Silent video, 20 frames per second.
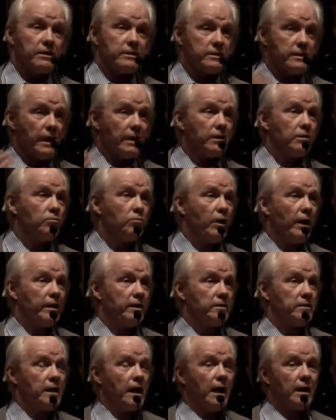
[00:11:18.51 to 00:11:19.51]
The second
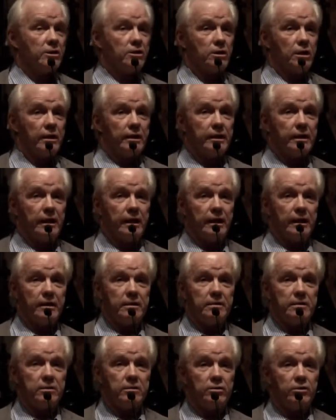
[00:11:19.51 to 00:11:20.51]
way
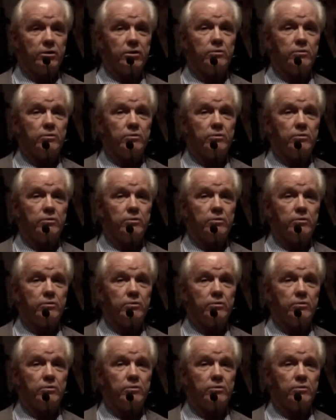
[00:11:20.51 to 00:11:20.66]
is in